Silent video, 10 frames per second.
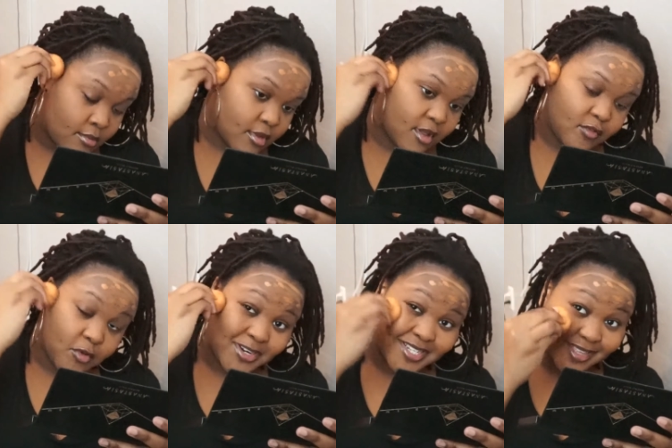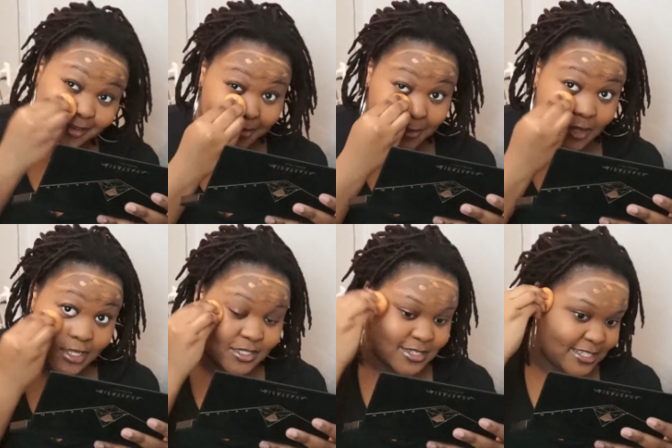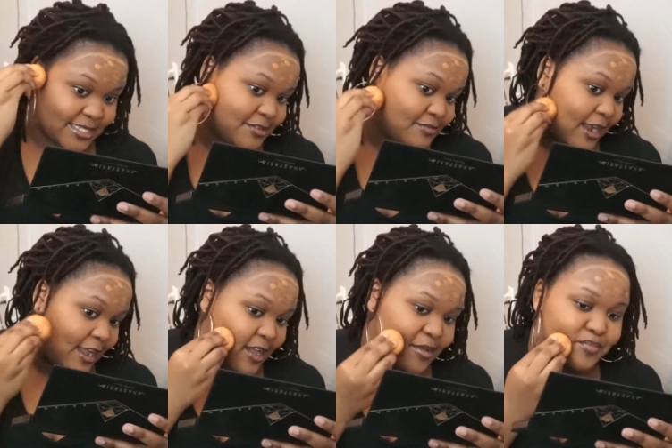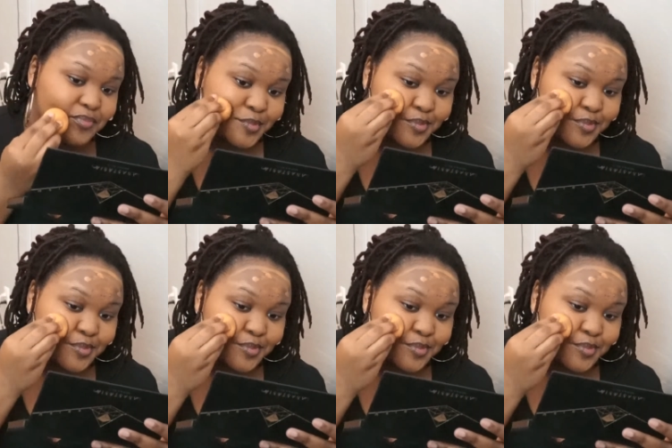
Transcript: But of course, that would be way too easy, right?